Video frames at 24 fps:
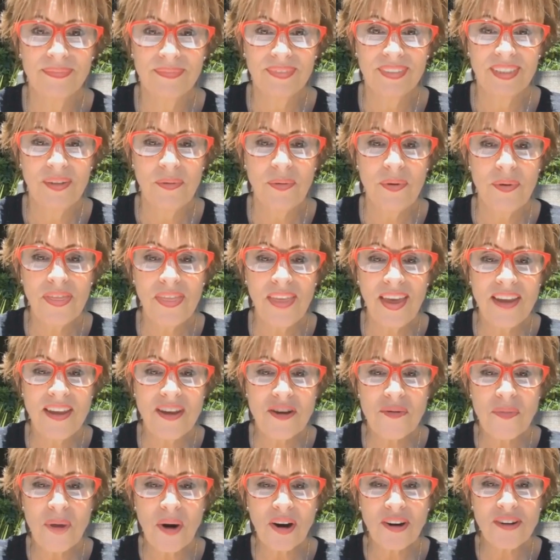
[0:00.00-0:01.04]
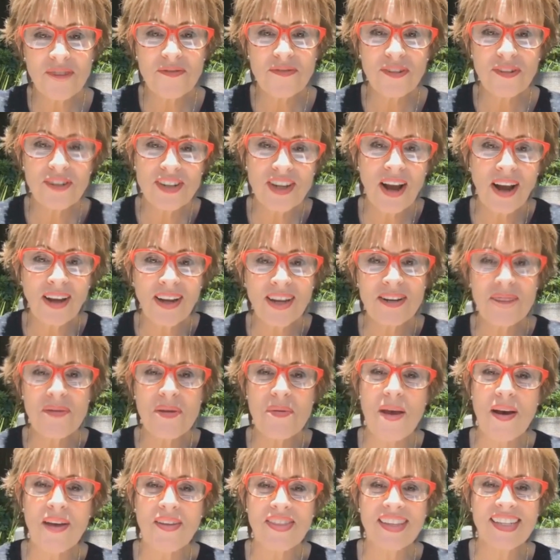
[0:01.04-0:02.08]
Well, thank you, Martin, for talking to me
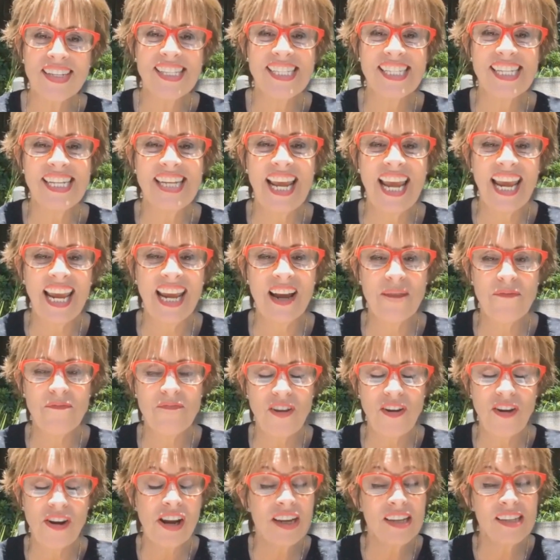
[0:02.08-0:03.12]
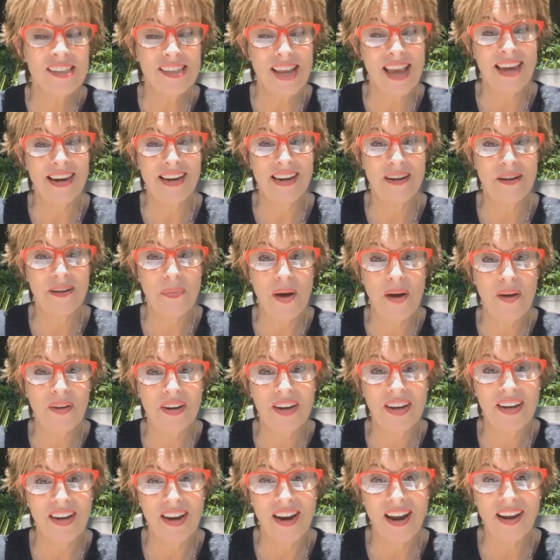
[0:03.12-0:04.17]
about this today. I'm very excited about
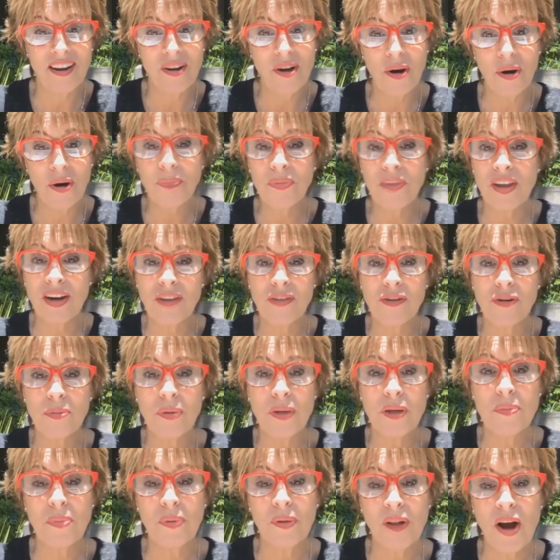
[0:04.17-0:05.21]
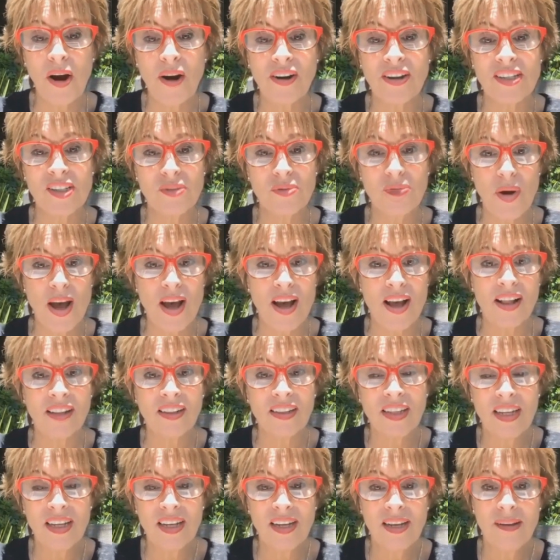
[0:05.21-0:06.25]
it, and I hope that other people are as well,
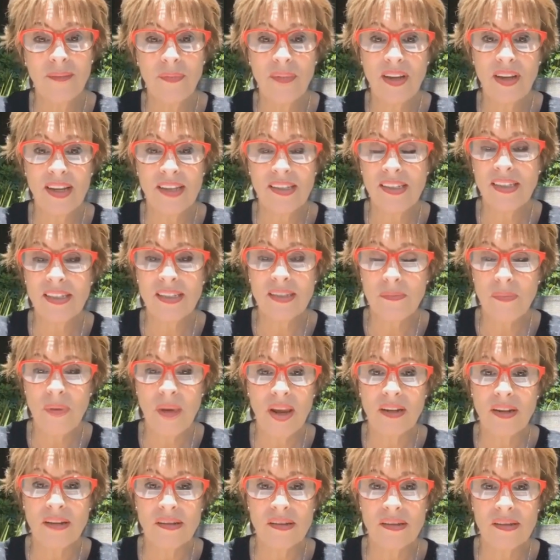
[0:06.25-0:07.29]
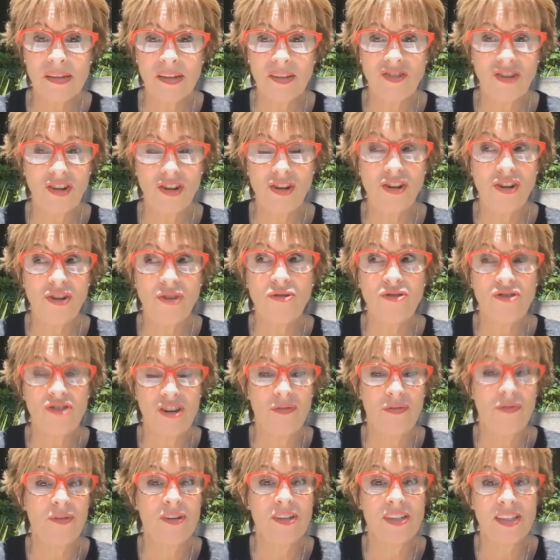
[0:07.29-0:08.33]
because it's made such a huge
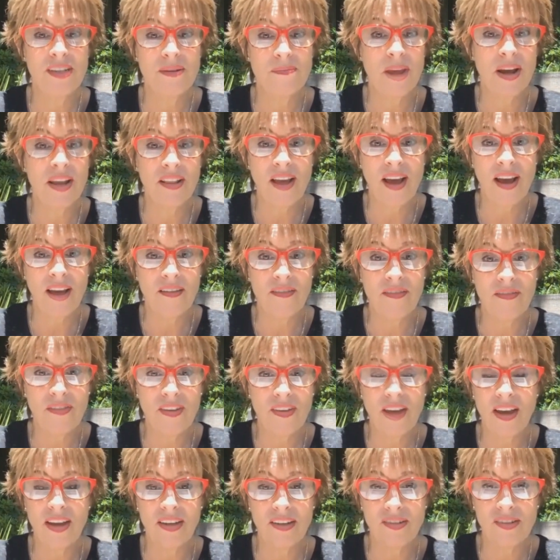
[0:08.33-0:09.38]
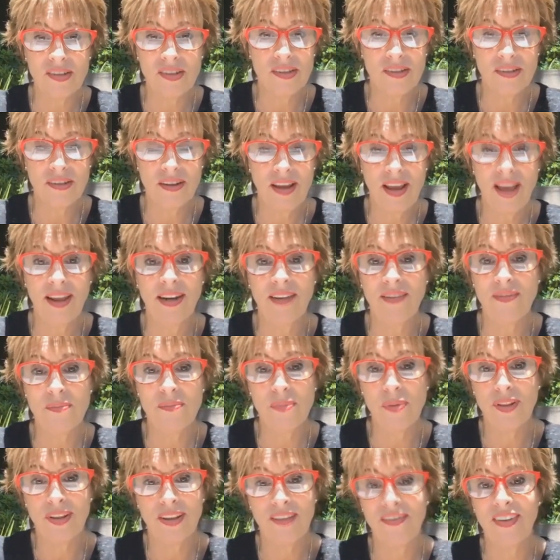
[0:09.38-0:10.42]
difference in my life. I just can't even
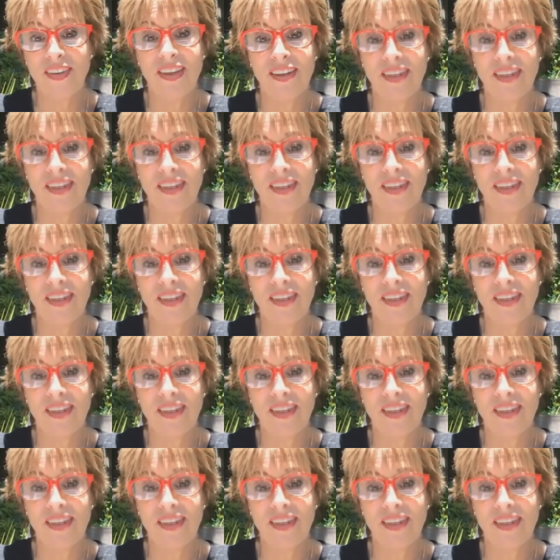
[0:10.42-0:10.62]
believe it.